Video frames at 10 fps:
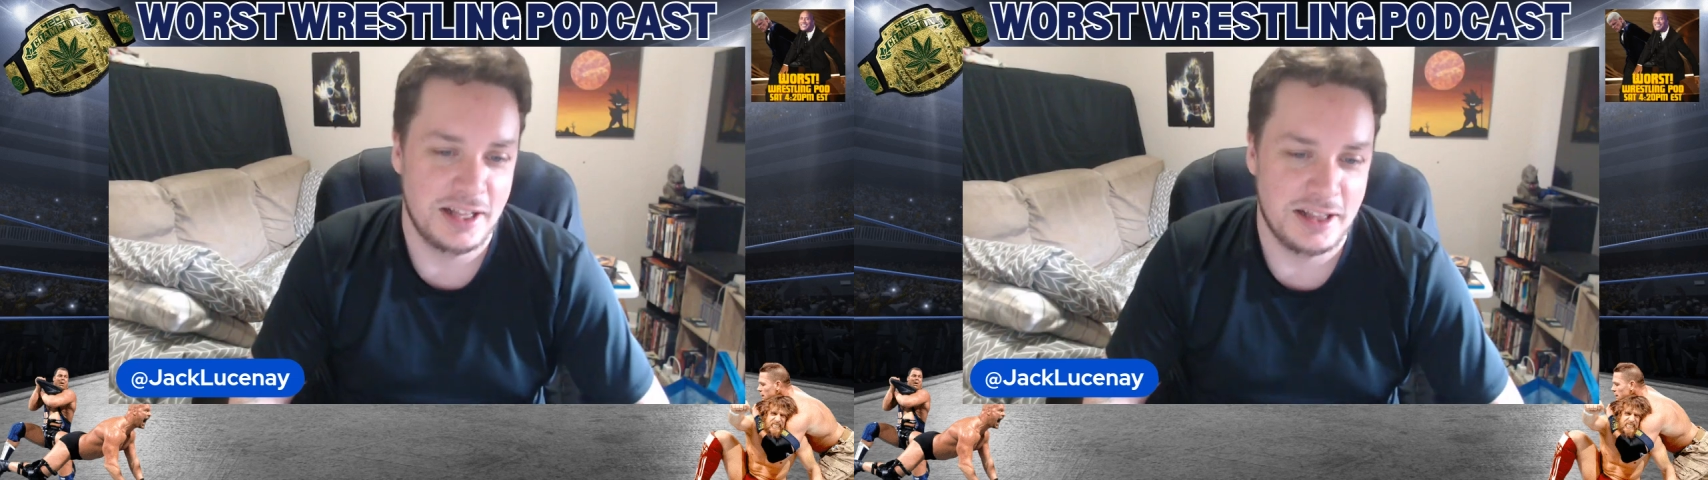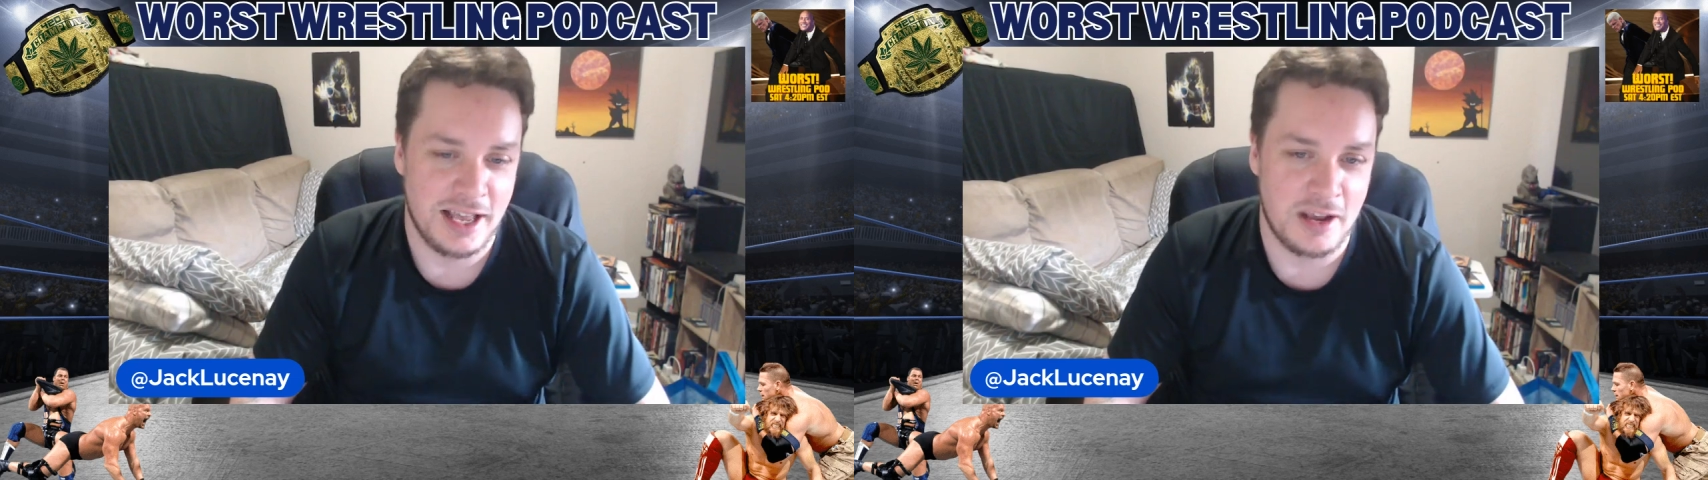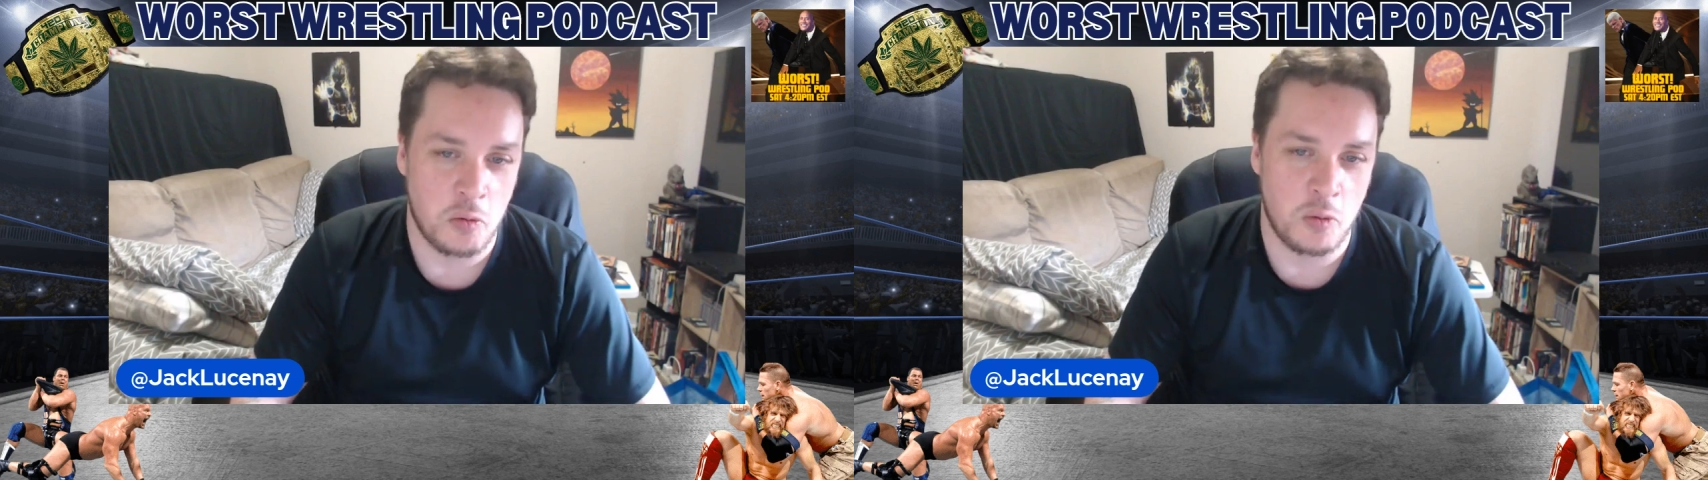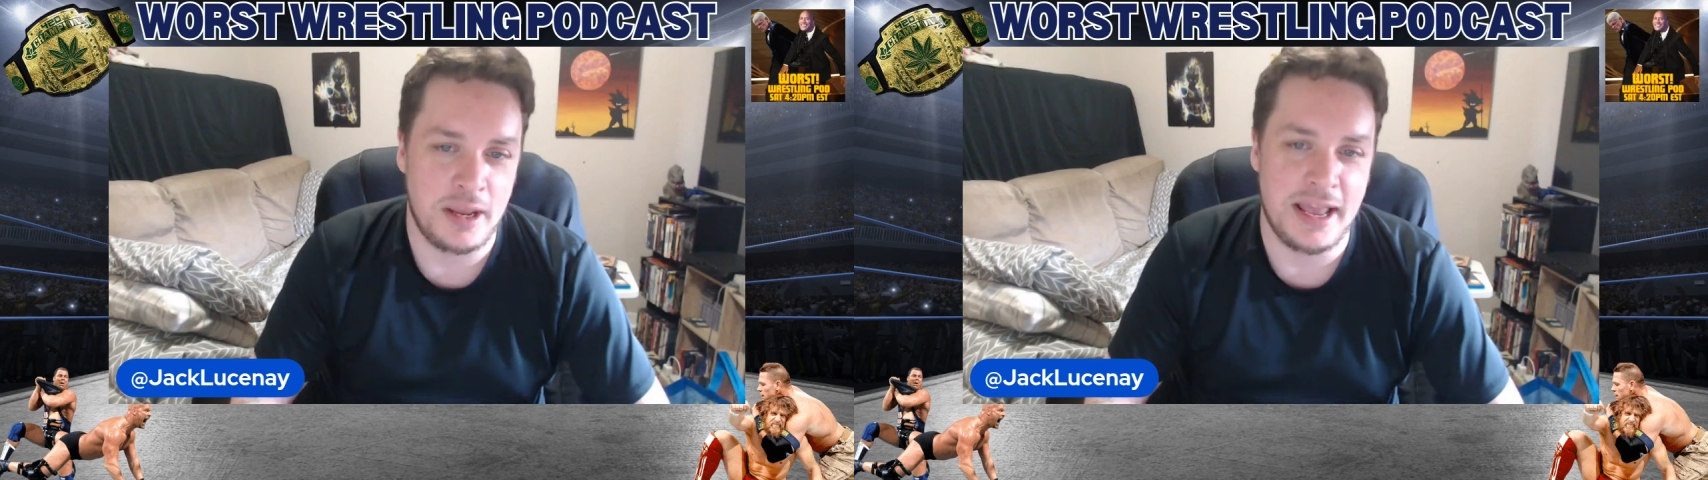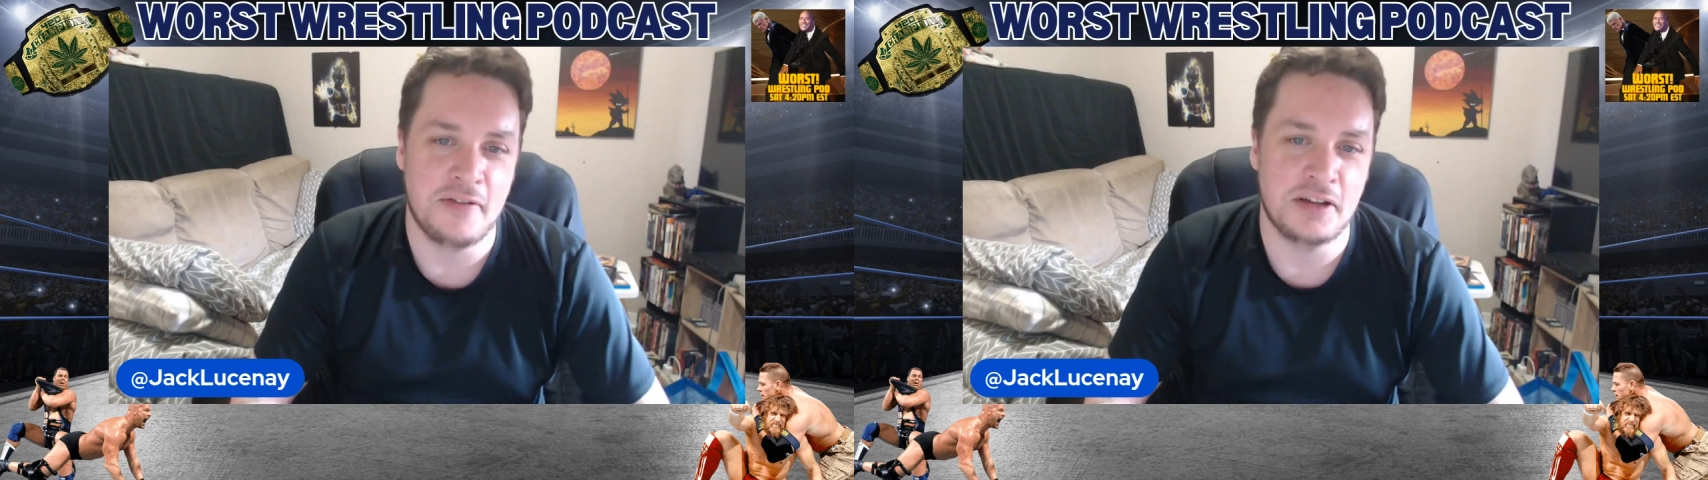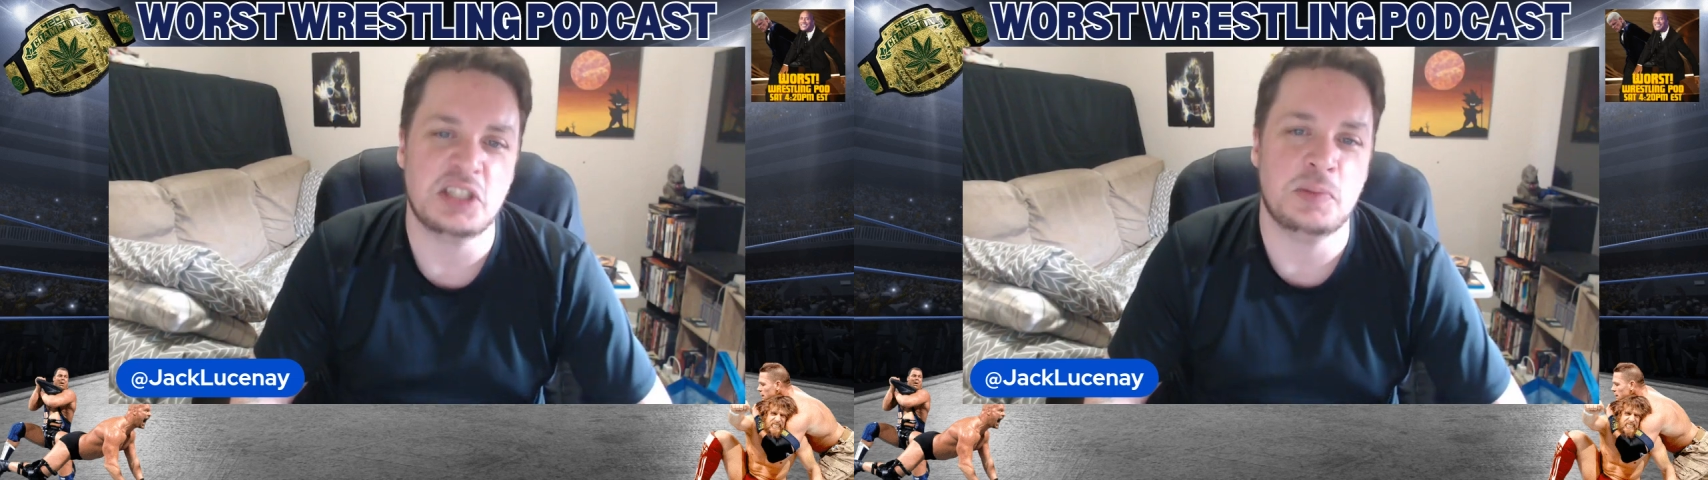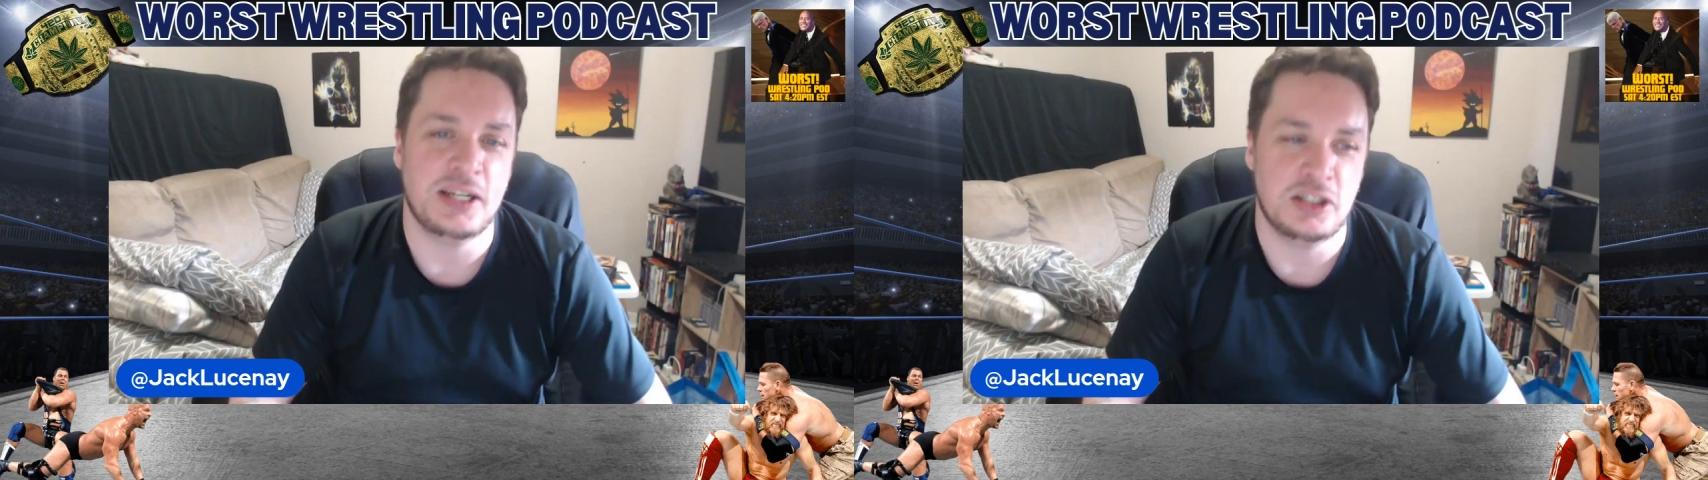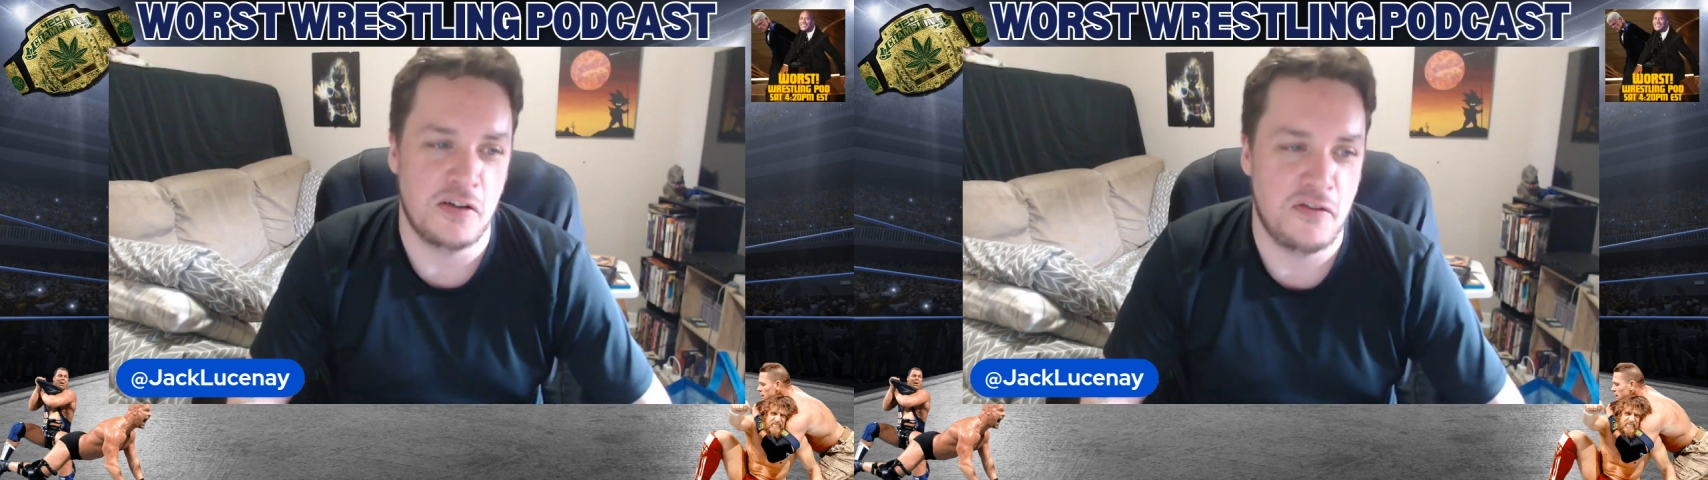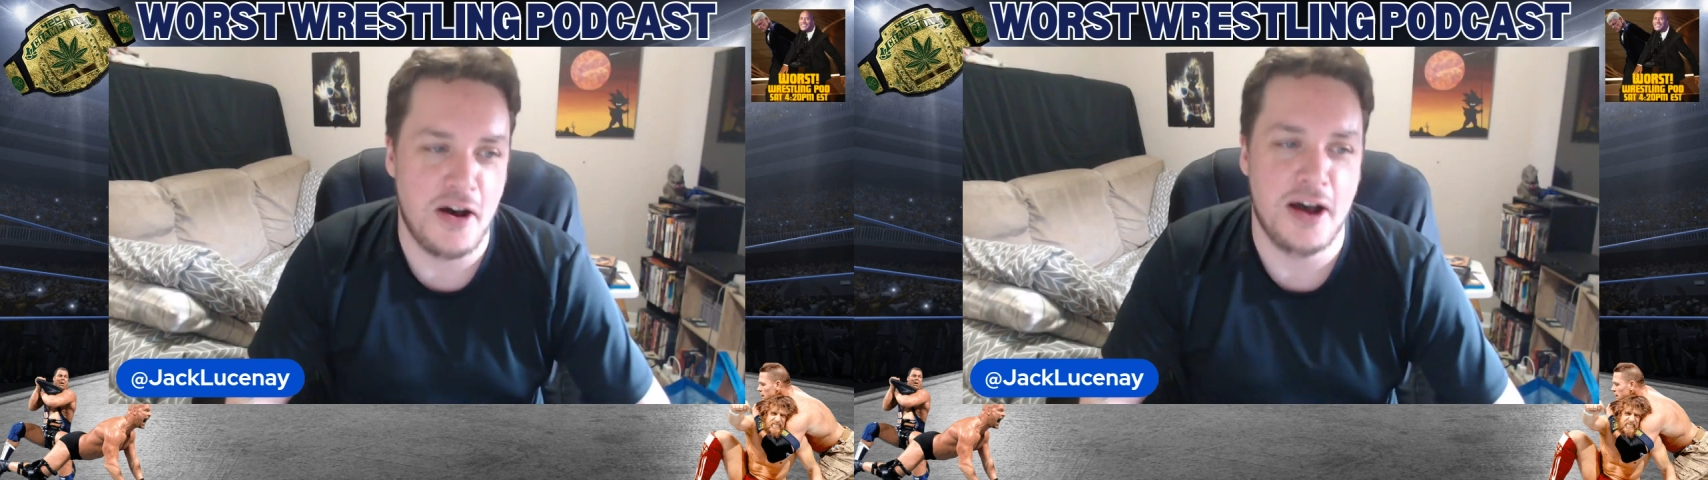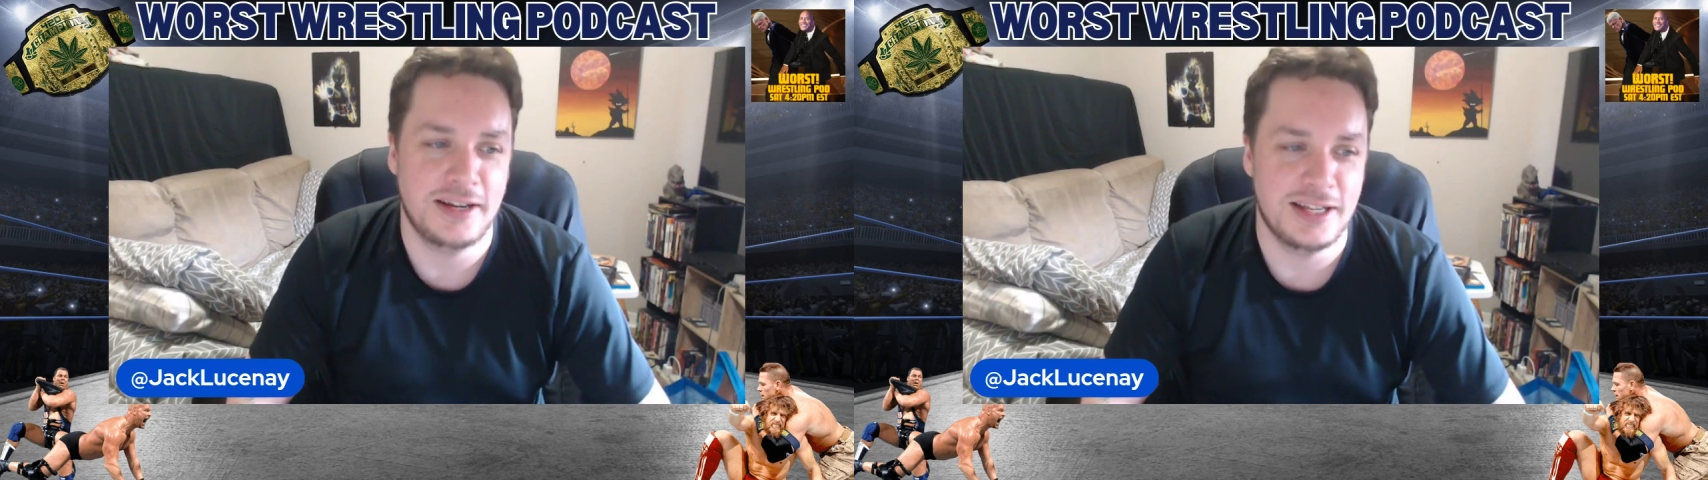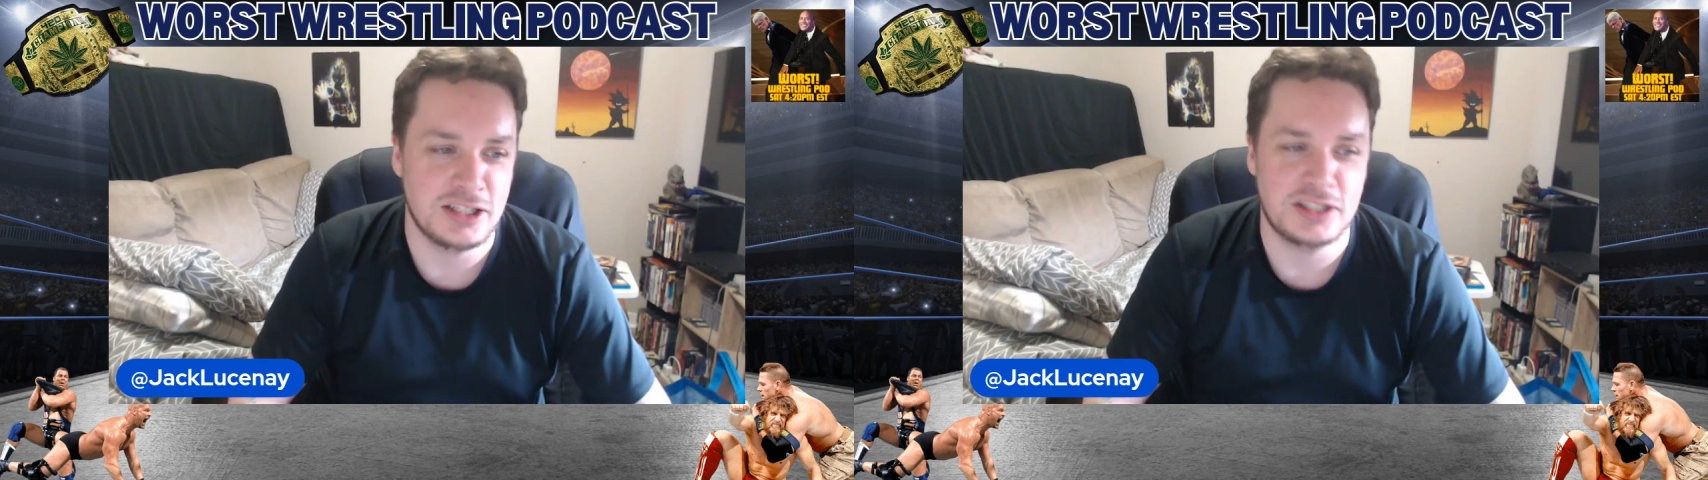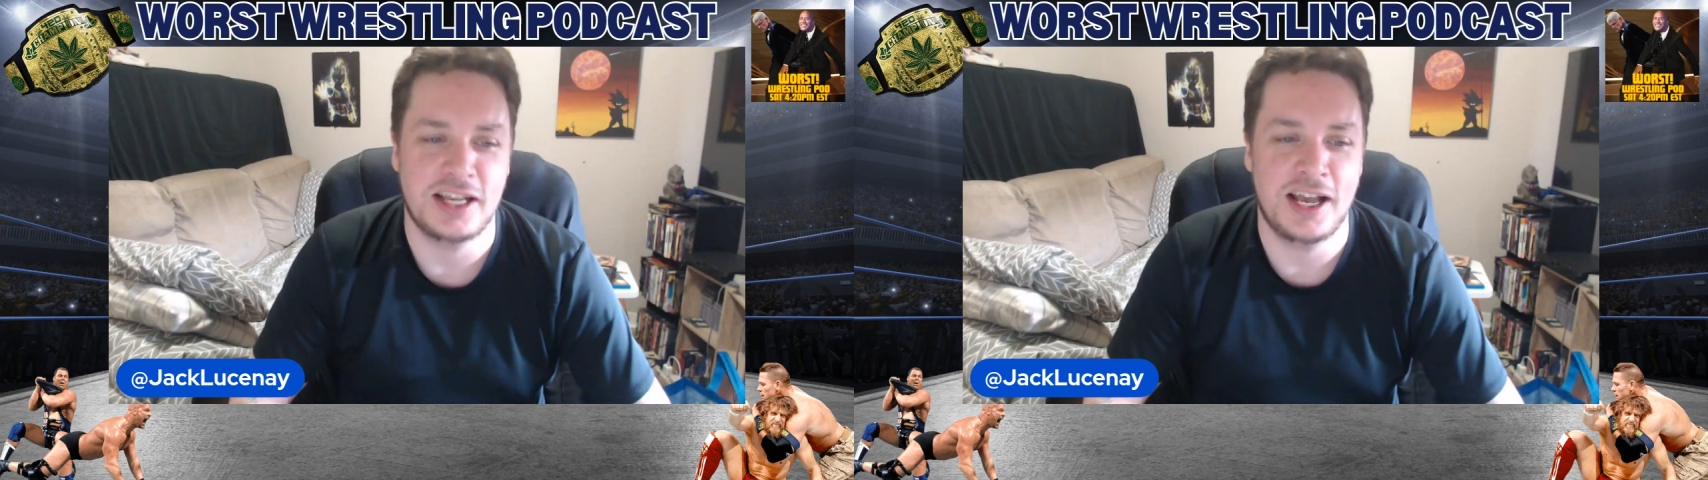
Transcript: like, we have a special fondness